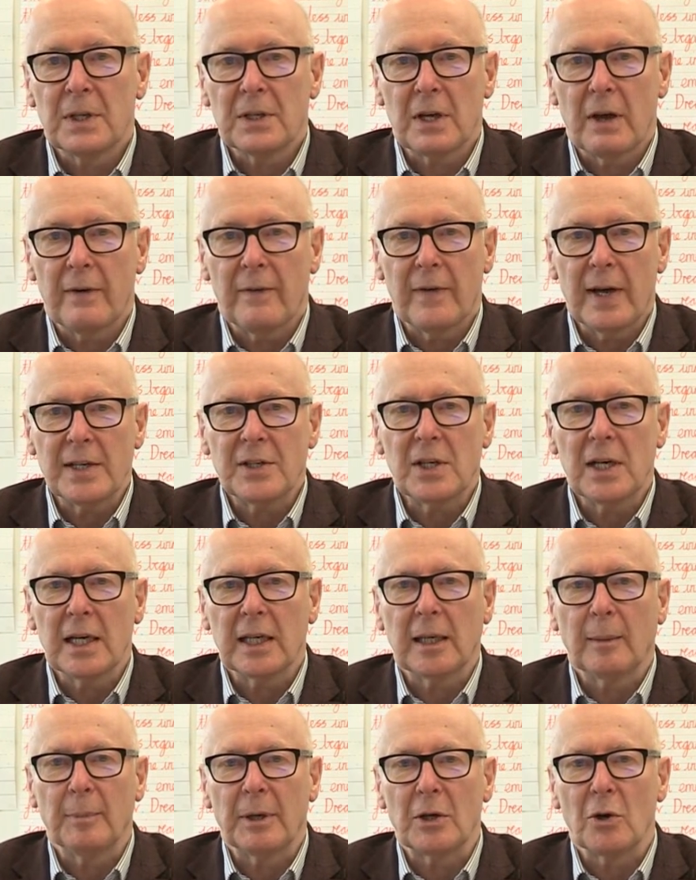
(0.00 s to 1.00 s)
So that's a
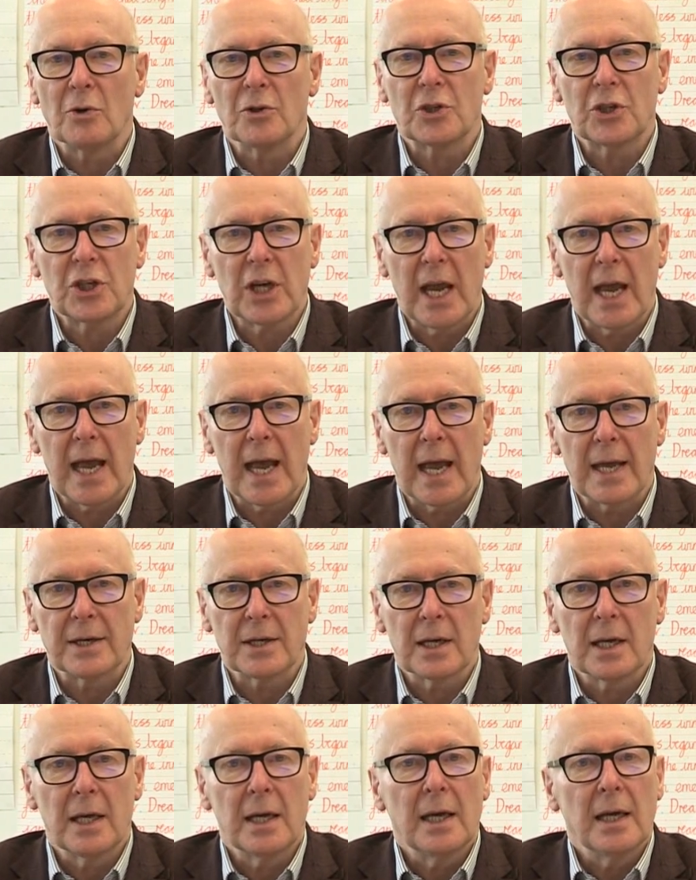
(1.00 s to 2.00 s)
little bit on
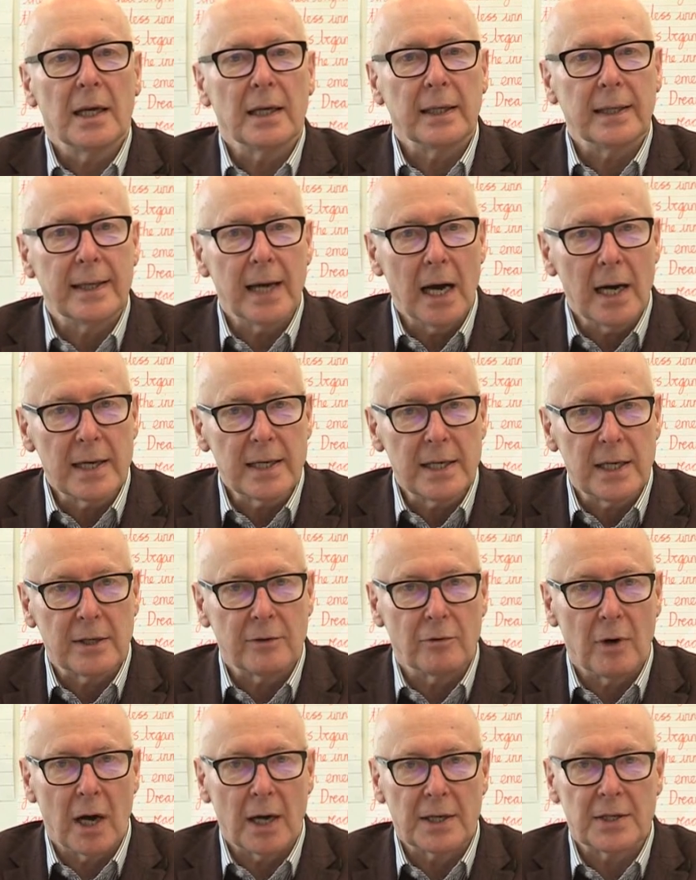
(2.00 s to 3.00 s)
shared.
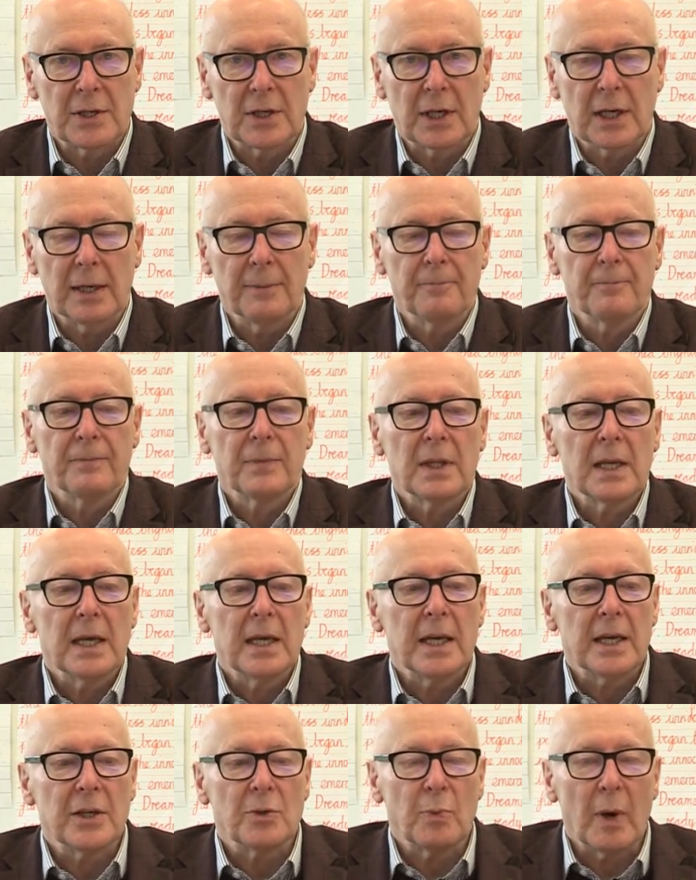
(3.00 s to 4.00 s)
Guided writing
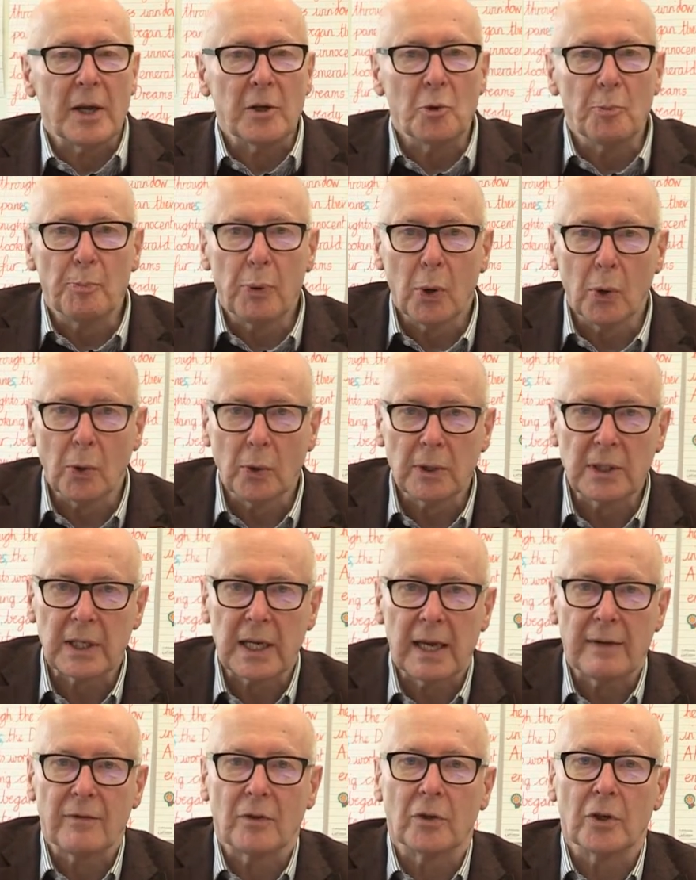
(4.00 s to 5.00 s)
is where you pull
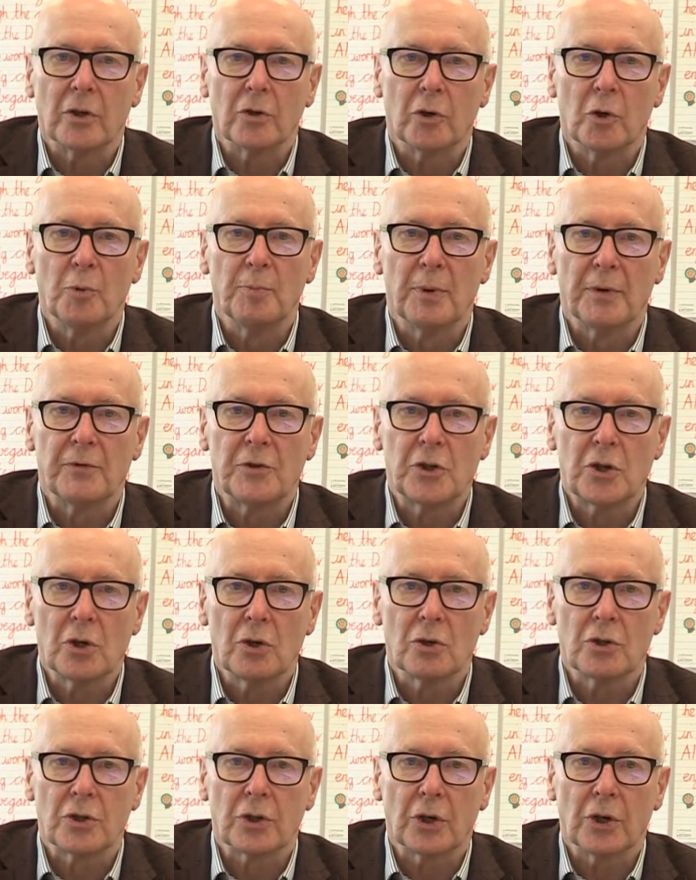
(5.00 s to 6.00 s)
together a group of
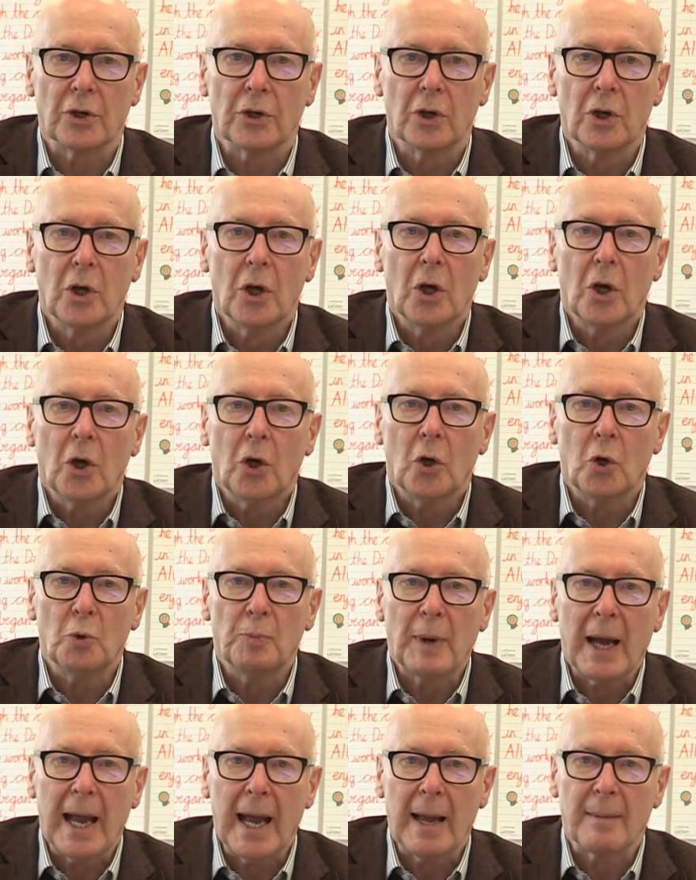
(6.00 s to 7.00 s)
children who
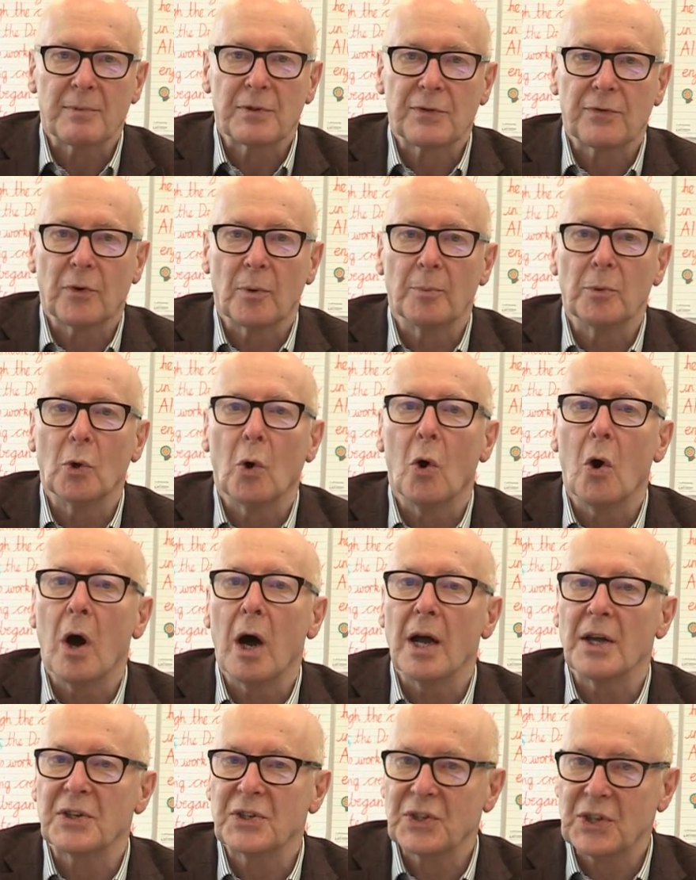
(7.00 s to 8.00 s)
perhaps from
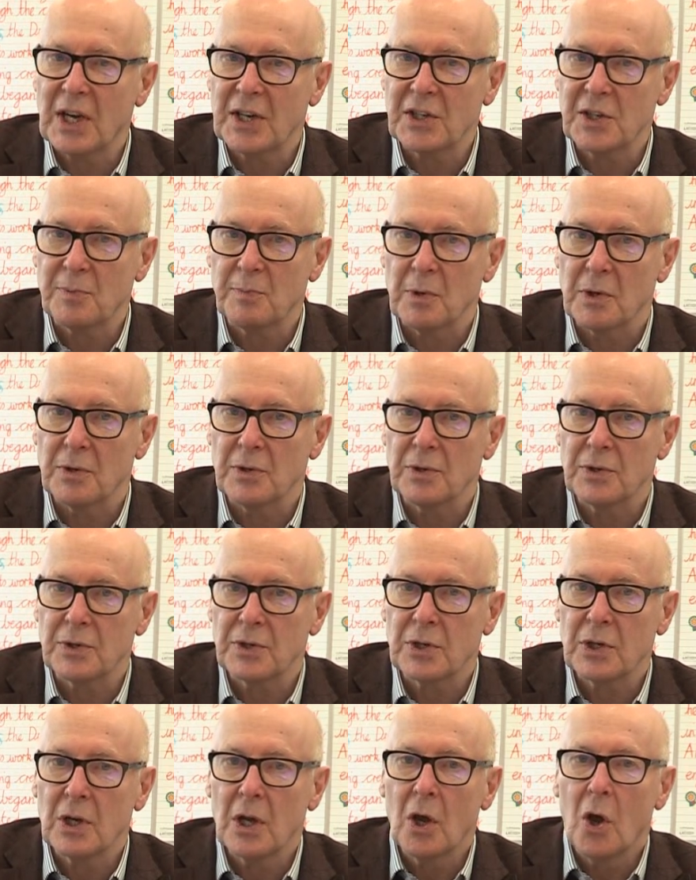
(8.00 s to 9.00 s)
your assessment